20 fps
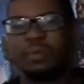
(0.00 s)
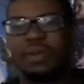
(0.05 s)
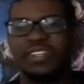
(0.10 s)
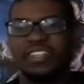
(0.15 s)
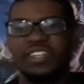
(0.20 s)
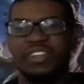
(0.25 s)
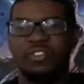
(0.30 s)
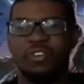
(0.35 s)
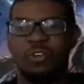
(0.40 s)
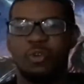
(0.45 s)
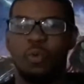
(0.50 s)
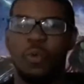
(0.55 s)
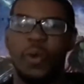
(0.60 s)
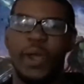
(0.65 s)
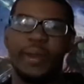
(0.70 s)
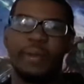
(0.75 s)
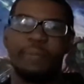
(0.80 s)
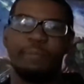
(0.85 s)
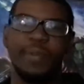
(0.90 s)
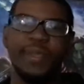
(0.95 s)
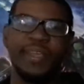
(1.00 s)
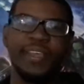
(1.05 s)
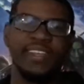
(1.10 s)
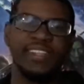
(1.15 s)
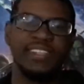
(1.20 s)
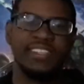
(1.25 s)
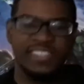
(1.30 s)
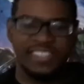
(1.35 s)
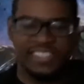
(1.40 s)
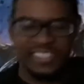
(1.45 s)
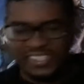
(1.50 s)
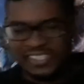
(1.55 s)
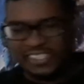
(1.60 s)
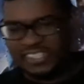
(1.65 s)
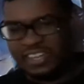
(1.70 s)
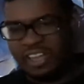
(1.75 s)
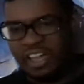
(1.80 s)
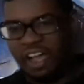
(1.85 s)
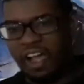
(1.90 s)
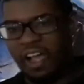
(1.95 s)
myself quite a bit
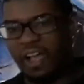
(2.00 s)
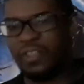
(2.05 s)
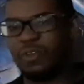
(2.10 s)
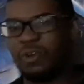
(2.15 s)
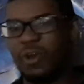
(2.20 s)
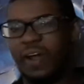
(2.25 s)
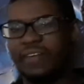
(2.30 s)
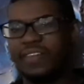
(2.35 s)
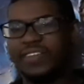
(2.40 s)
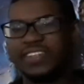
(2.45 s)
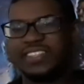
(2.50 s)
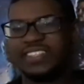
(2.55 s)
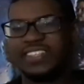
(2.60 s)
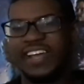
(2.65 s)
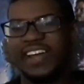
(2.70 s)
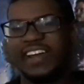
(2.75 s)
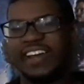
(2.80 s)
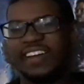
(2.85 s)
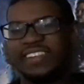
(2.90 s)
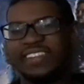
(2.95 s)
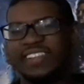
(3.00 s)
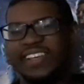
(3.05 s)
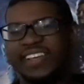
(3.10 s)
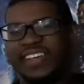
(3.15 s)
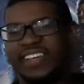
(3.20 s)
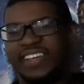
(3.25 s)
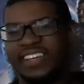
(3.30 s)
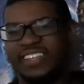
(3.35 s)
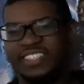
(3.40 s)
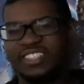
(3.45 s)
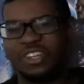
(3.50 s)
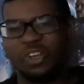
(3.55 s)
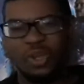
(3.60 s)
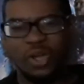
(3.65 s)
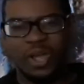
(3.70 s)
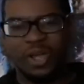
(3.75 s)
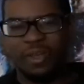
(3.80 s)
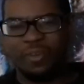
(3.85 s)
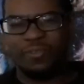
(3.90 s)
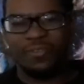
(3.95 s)
throughout the entire thing.
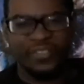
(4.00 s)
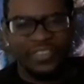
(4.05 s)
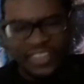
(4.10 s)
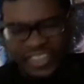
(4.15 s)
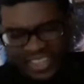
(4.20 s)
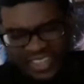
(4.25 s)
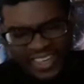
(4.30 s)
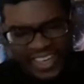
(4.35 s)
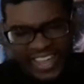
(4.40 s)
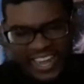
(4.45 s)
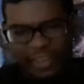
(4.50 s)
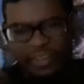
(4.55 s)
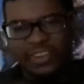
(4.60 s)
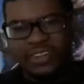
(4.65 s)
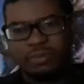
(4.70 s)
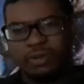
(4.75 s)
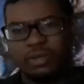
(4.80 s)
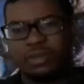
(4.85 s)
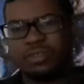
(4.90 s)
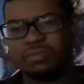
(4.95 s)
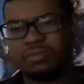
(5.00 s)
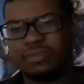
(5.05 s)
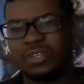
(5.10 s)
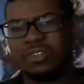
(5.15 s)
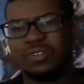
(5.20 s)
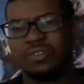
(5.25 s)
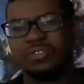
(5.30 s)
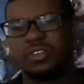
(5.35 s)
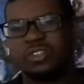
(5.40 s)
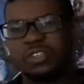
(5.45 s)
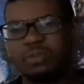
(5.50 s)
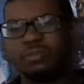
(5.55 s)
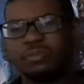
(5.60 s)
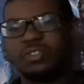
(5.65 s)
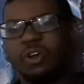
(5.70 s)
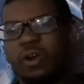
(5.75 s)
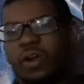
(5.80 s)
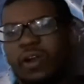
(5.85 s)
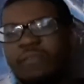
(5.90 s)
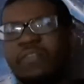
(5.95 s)
So anyways, we're going to talk about JoJo
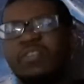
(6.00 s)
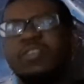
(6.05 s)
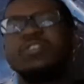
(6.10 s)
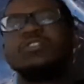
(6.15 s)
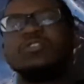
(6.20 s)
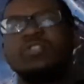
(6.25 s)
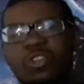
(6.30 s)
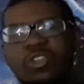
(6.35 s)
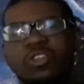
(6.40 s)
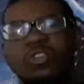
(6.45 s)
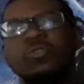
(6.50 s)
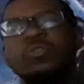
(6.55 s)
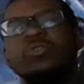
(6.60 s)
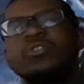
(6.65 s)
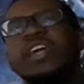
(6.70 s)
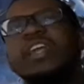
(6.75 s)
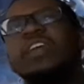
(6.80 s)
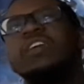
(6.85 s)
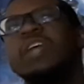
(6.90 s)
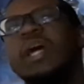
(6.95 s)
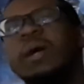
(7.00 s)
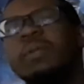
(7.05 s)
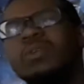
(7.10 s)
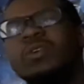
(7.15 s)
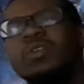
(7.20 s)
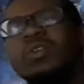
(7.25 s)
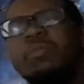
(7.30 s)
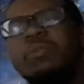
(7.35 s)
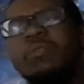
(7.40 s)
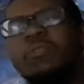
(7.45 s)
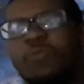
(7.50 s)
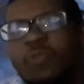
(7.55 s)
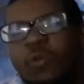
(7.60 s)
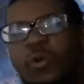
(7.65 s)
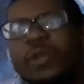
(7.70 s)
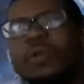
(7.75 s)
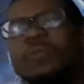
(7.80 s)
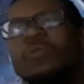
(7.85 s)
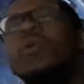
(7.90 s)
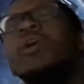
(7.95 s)
Bizarre Adventure, Stardust Crusaders, episode number
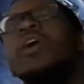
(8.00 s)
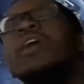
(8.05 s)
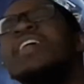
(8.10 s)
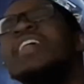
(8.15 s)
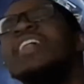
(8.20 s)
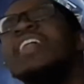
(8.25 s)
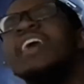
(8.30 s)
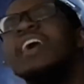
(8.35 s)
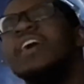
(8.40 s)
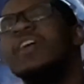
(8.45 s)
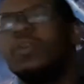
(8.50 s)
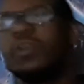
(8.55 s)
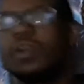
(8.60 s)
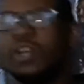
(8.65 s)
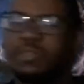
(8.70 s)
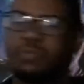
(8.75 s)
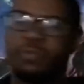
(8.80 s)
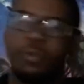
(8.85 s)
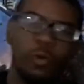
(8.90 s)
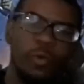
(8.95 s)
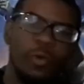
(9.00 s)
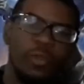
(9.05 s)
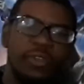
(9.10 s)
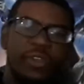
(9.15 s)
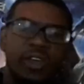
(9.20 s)
41. And I'll comment below what you